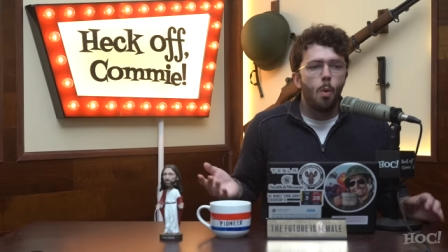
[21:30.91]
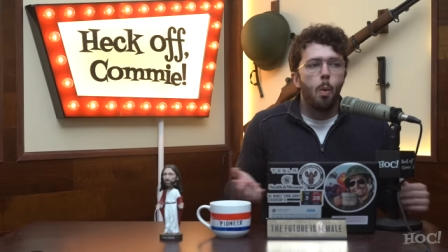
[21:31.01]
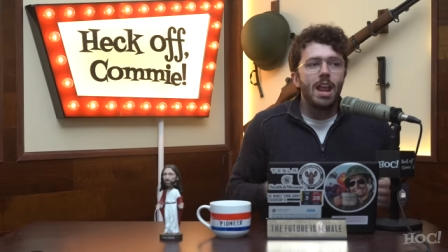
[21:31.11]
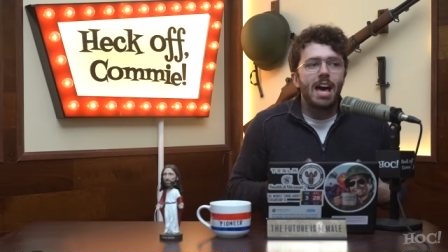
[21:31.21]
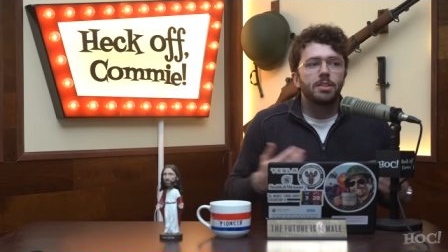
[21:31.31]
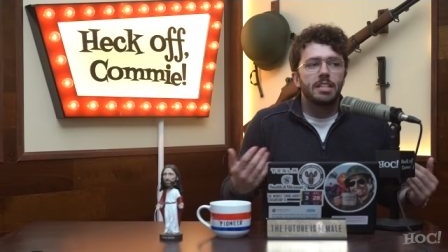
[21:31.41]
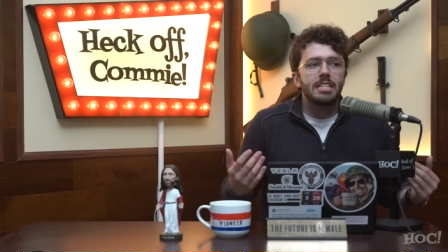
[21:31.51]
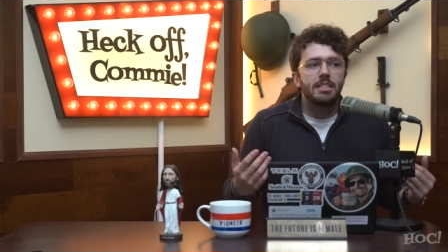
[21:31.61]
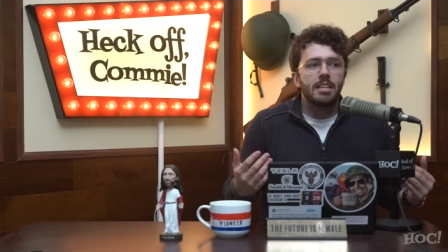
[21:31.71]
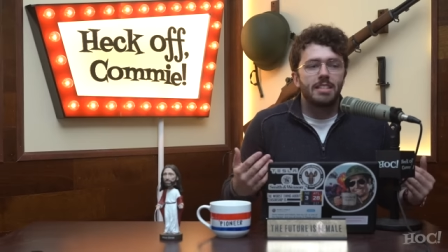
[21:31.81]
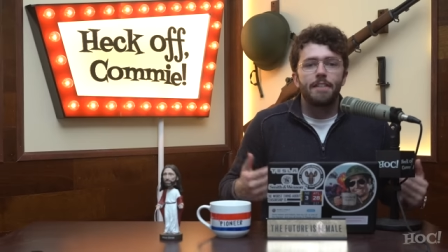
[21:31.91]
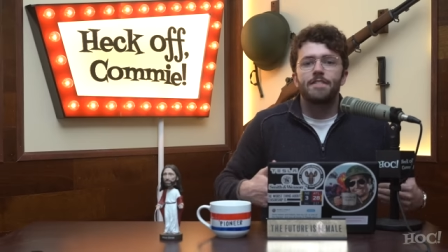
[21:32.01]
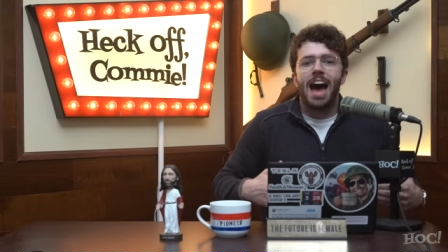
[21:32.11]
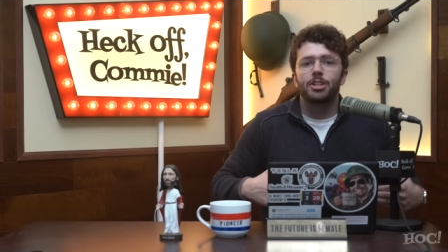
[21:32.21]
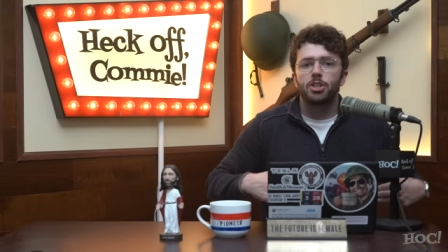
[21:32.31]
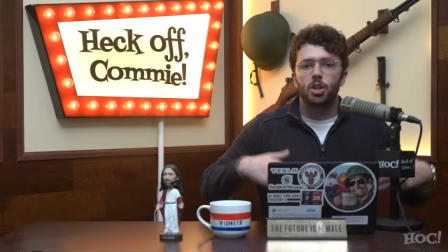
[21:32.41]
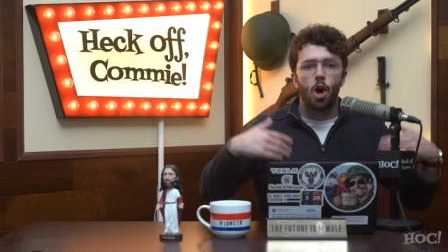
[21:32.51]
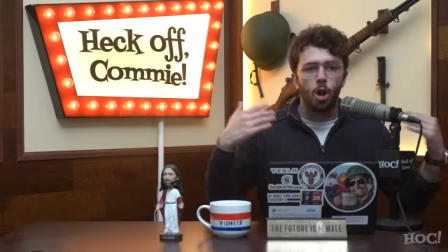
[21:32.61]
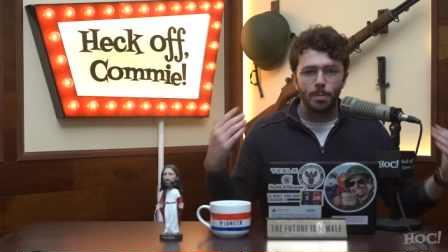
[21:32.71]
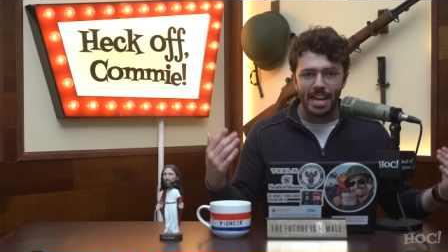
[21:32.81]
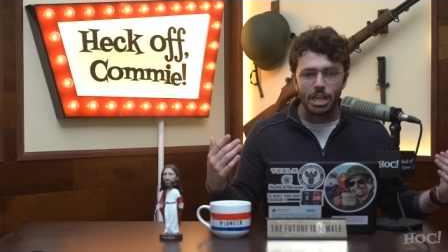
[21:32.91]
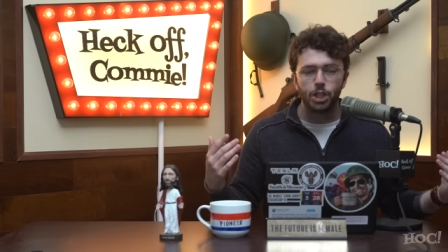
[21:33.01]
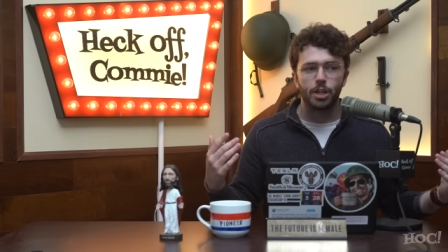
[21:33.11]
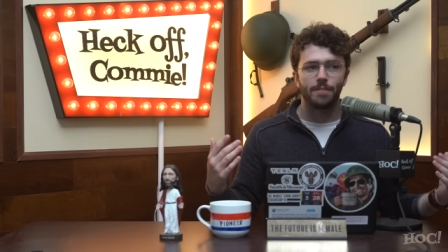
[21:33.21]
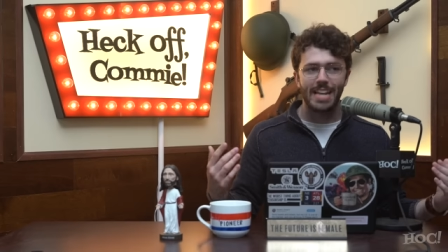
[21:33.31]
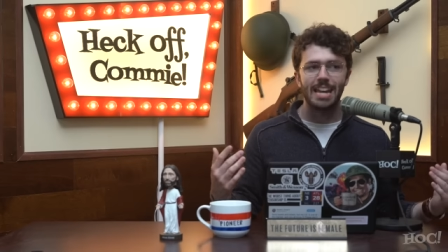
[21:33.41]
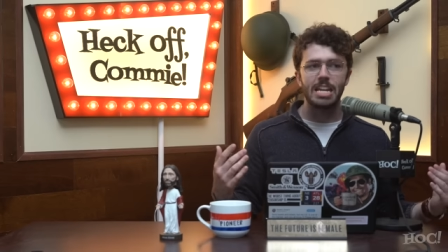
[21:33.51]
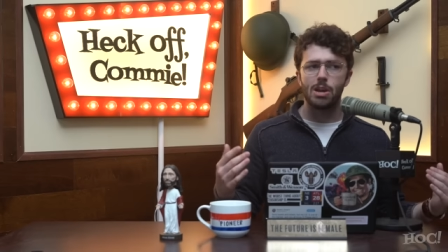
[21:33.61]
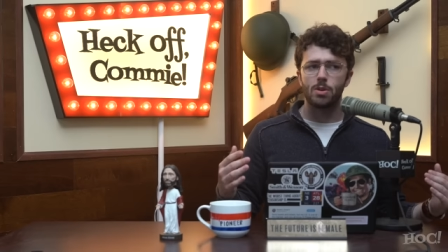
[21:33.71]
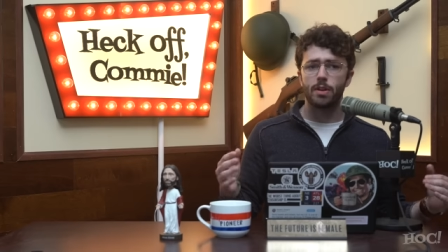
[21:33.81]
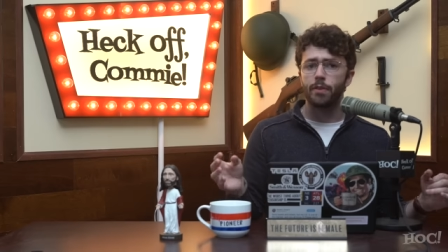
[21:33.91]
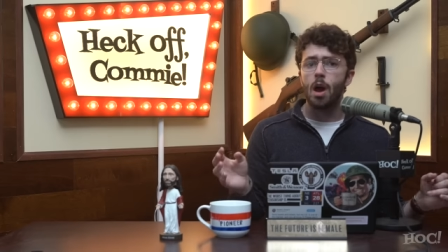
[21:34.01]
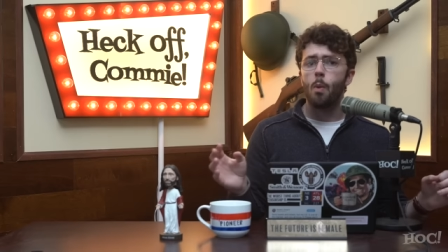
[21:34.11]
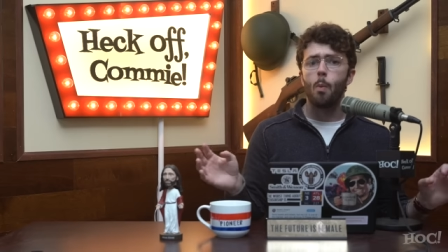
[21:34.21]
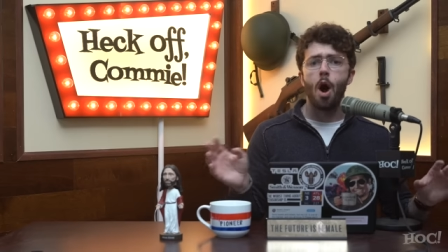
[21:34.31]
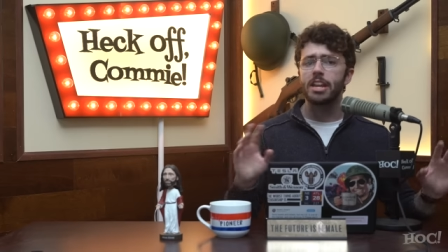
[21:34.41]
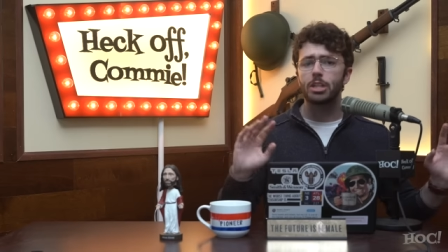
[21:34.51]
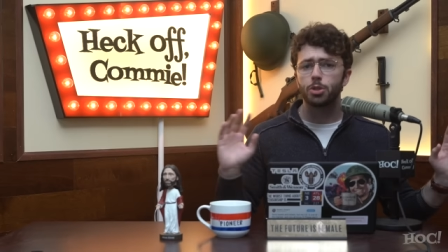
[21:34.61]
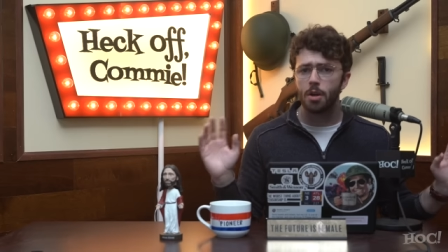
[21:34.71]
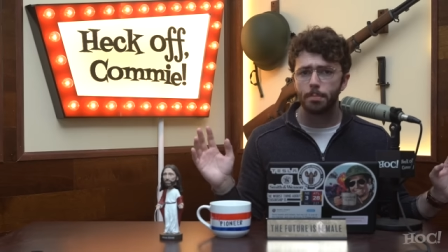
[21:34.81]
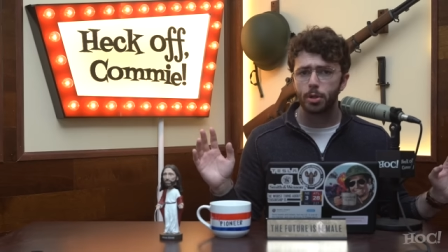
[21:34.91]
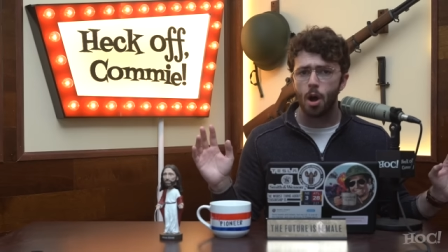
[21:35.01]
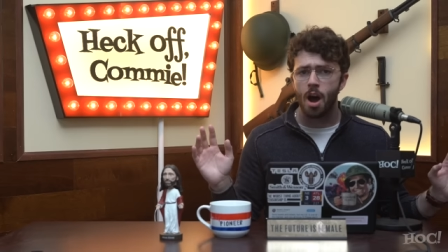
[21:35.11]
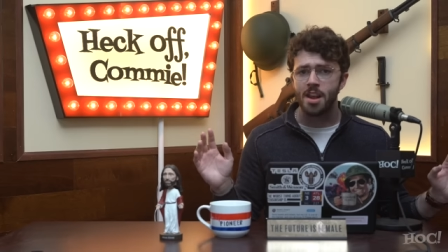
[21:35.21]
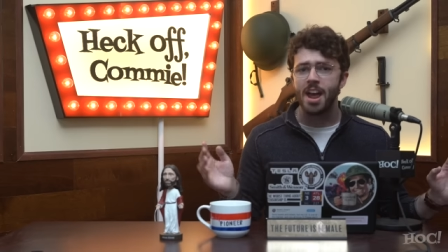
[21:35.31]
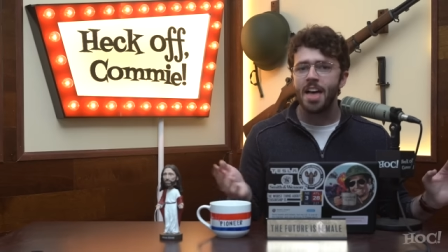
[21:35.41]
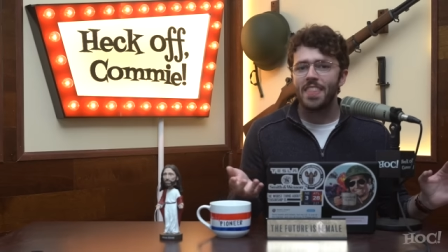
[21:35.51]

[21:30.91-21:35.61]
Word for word: What else is this if not just a culmination of 10 years of wanting Trump gone?